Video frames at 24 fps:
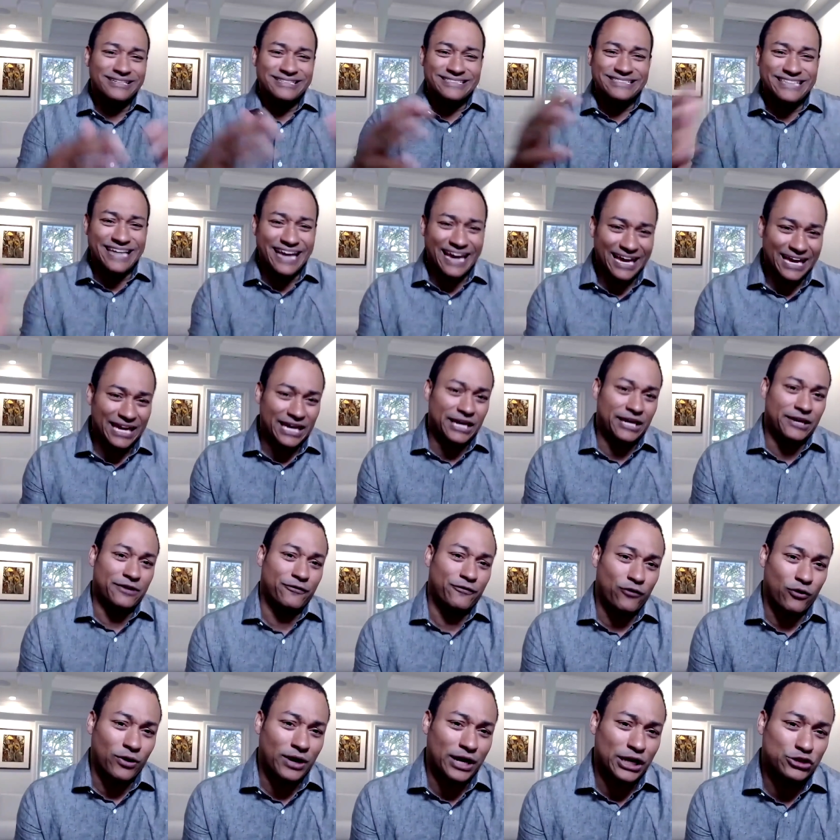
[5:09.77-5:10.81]
day is
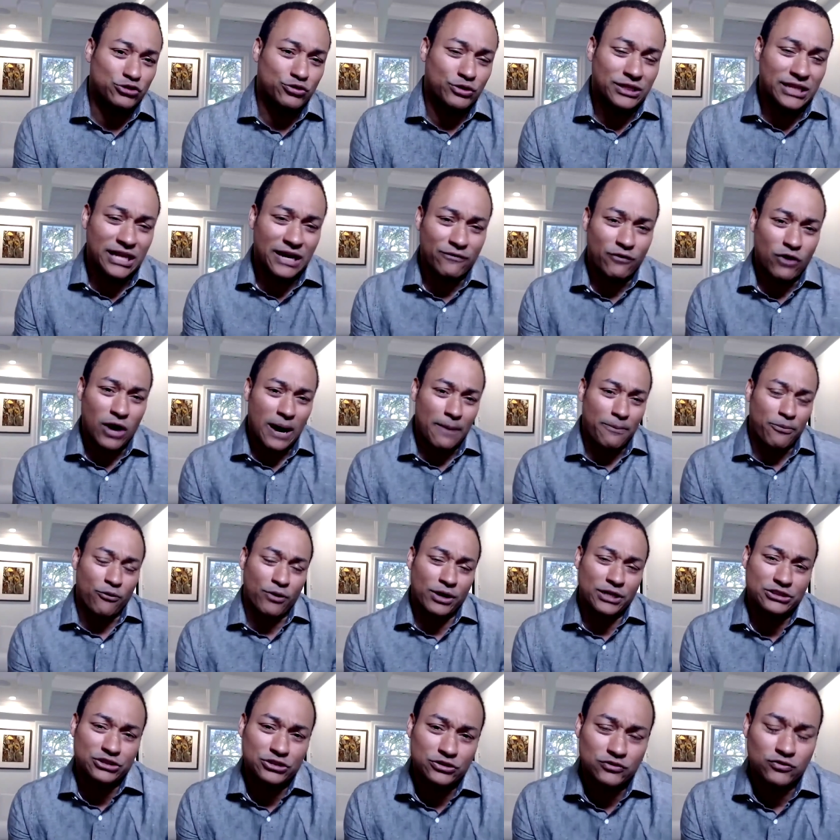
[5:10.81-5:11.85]
for an entry-level
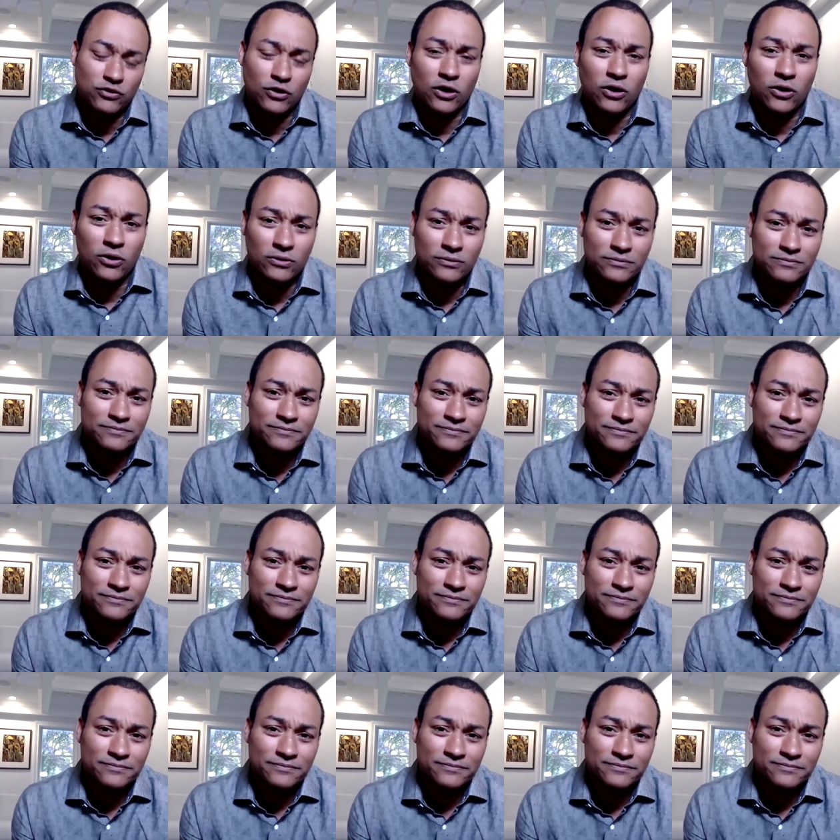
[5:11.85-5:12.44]
operations role.